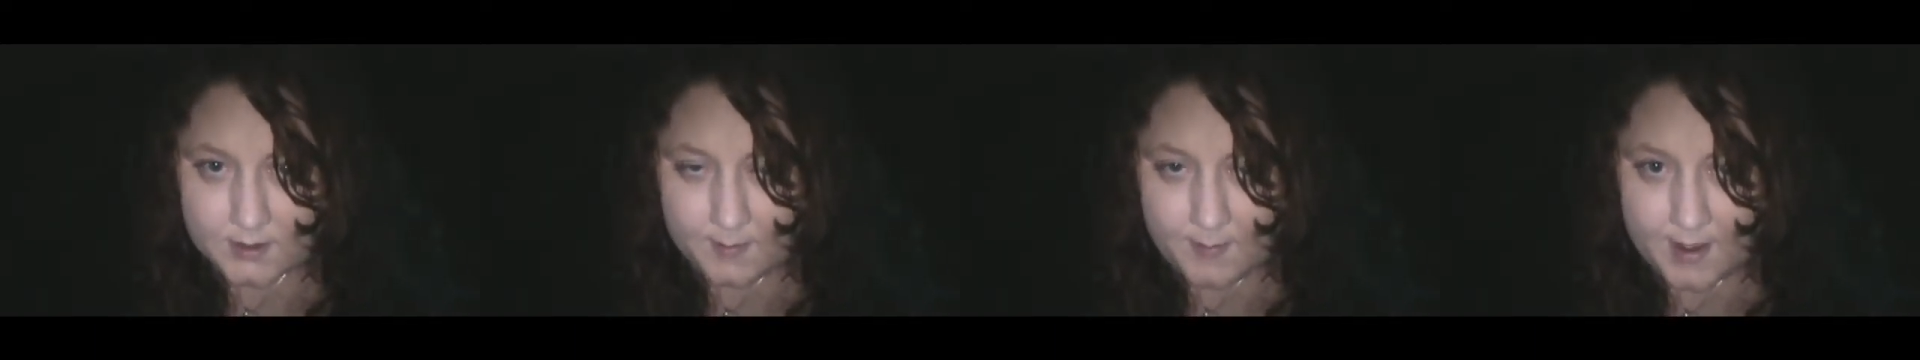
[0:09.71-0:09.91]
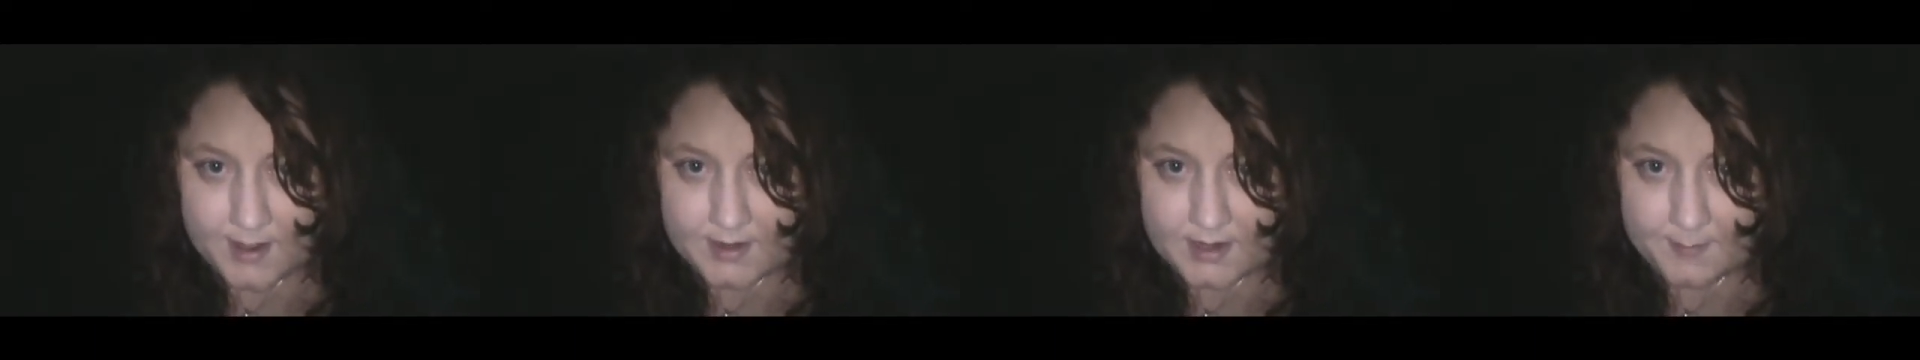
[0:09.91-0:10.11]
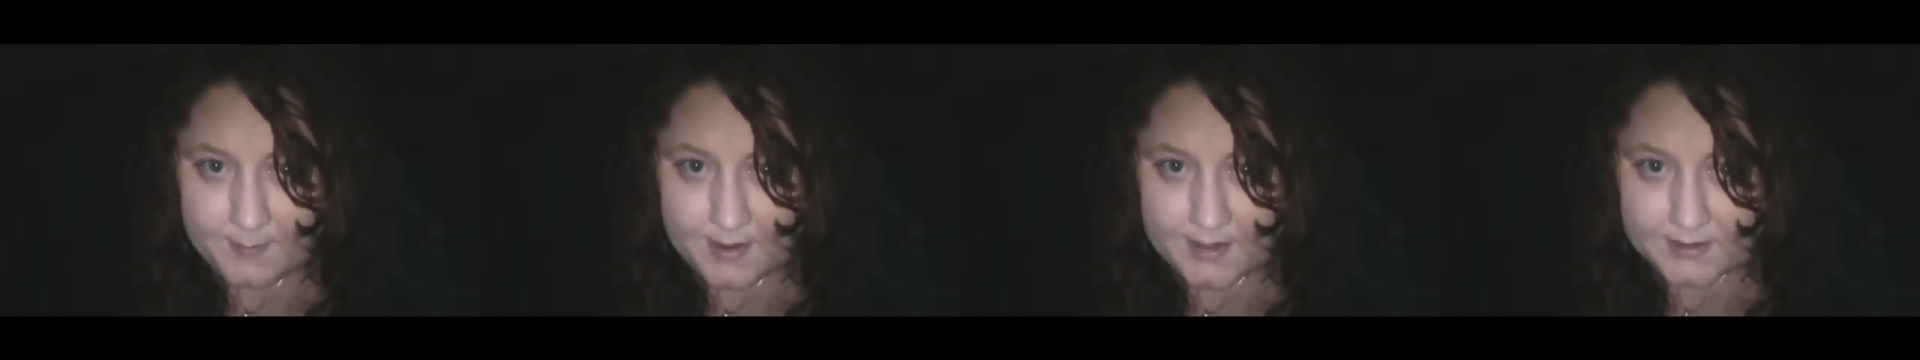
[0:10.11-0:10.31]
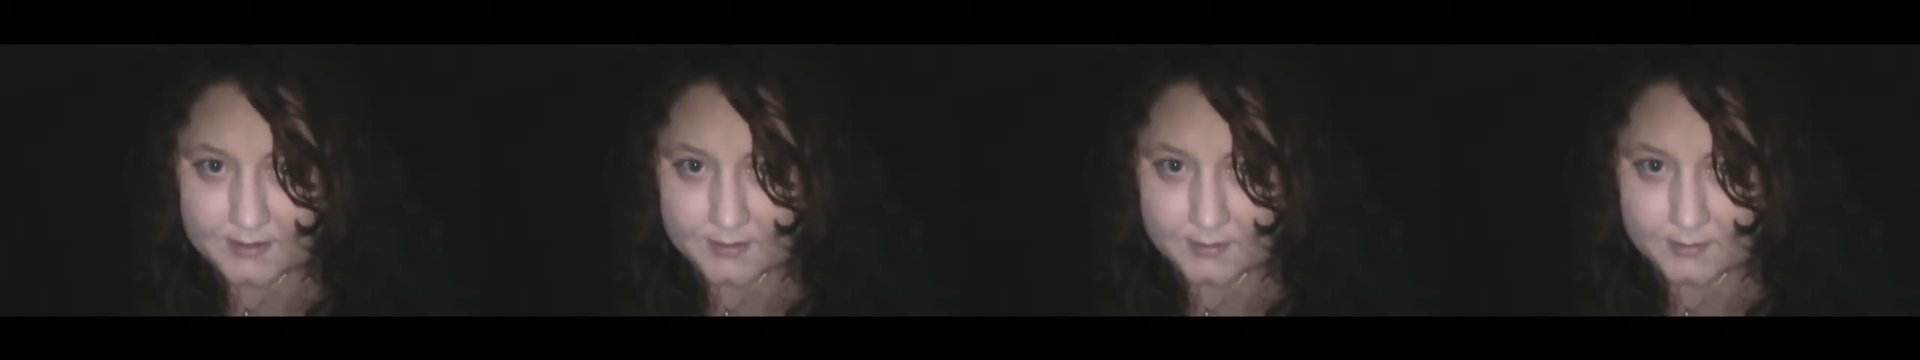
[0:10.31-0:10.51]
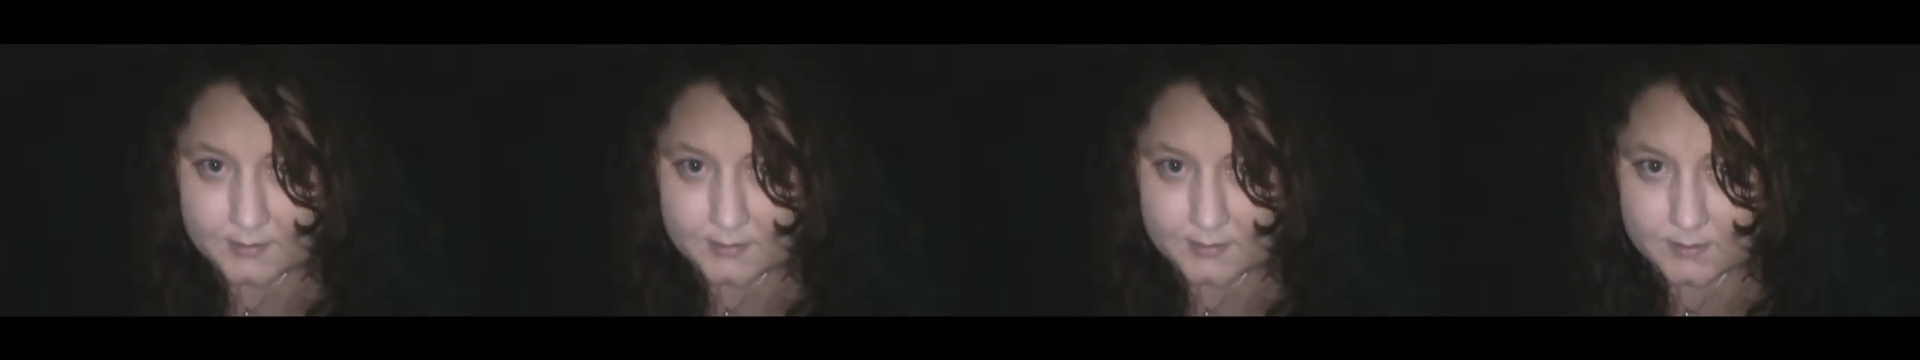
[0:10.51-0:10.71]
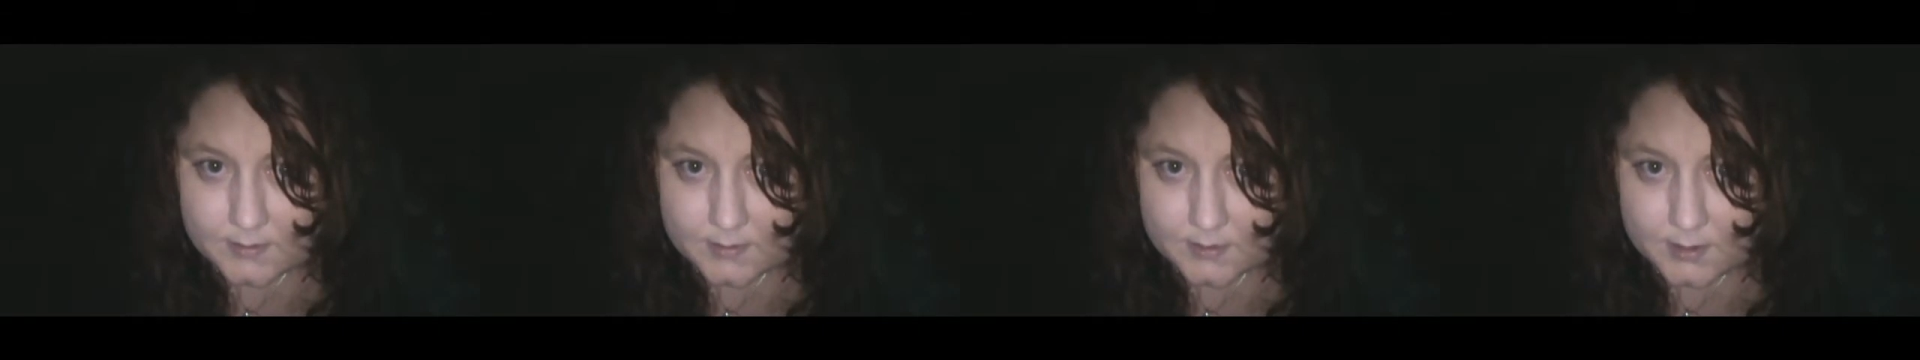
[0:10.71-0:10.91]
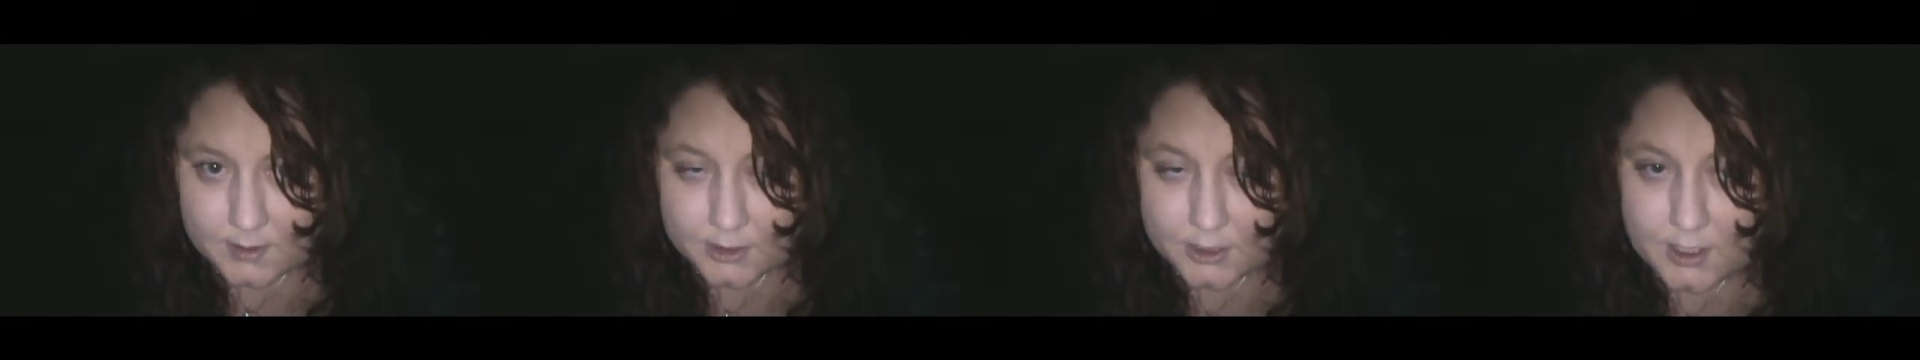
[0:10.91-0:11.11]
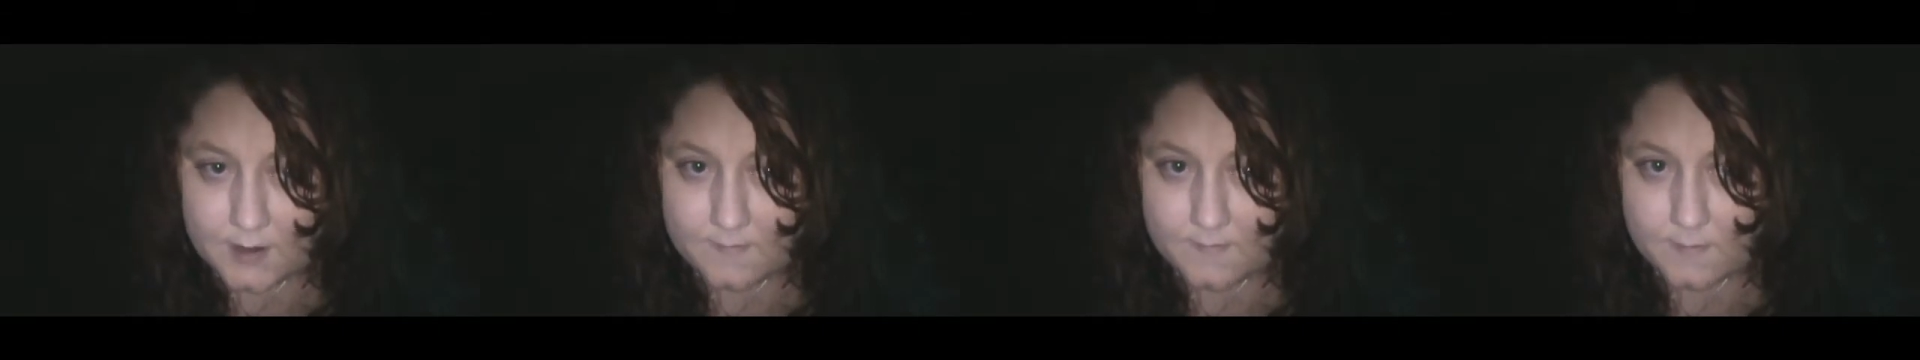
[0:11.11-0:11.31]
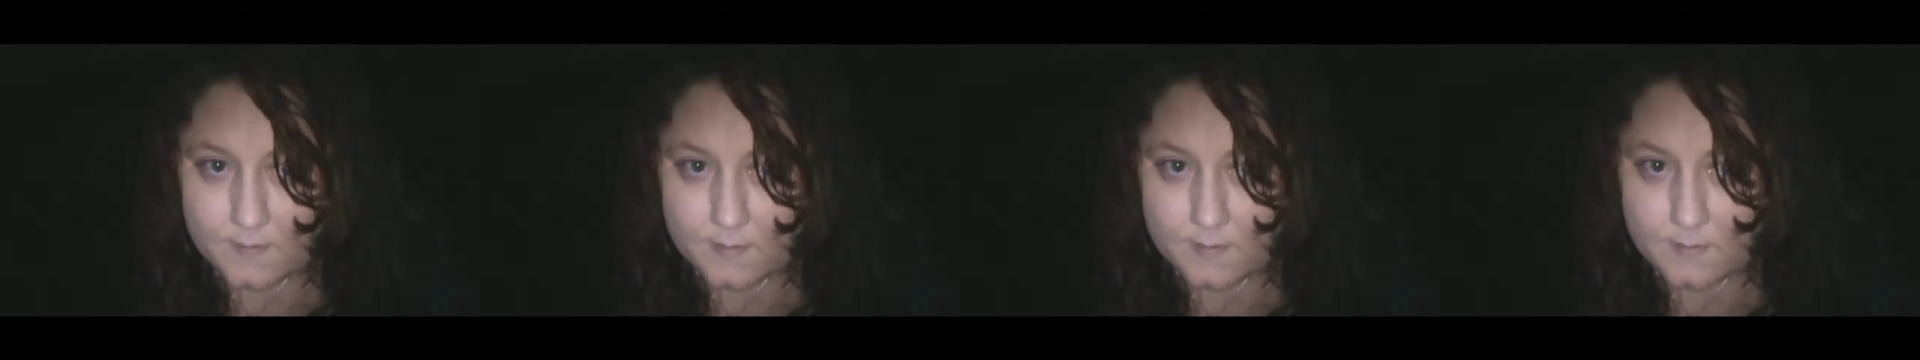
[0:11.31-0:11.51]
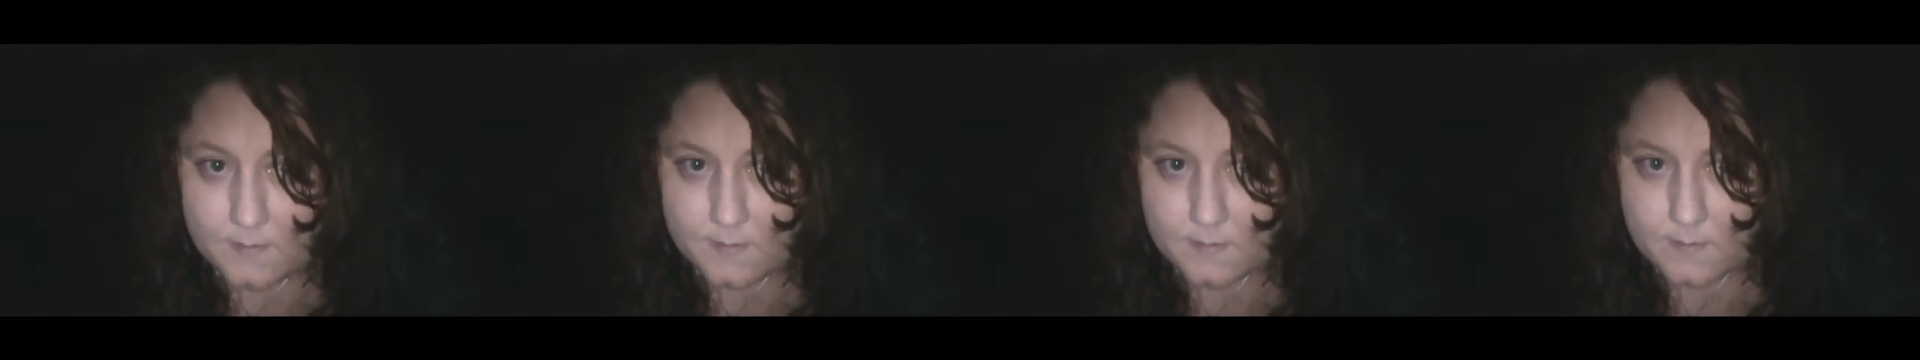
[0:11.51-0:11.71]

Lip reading: about the bustle, the shuffle,